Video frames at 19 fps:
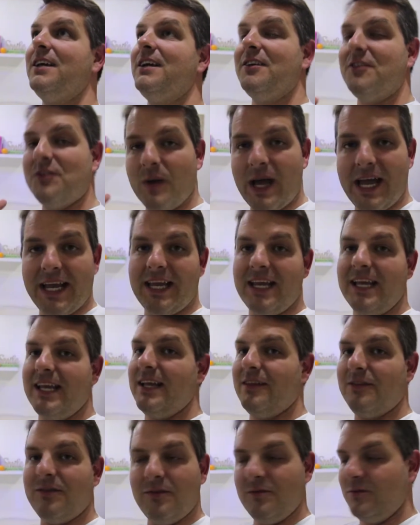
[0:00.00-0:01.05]
so I can
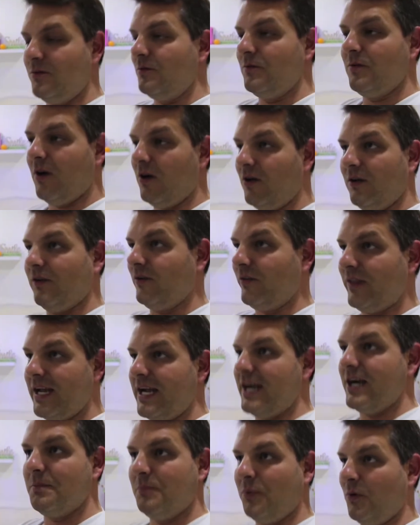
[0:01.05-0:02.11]
get through all the
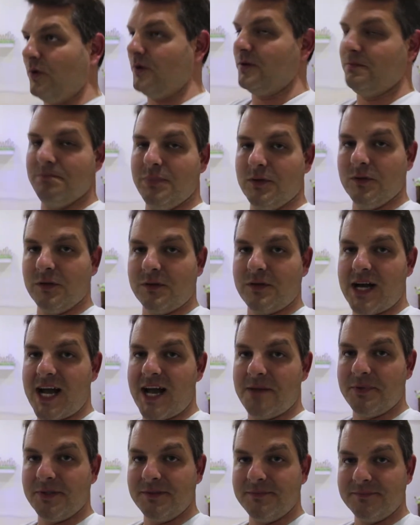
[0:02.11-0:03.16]
airport
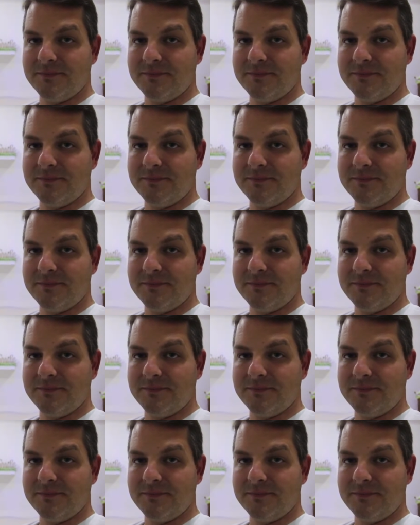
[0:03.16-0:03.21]
bullcrap.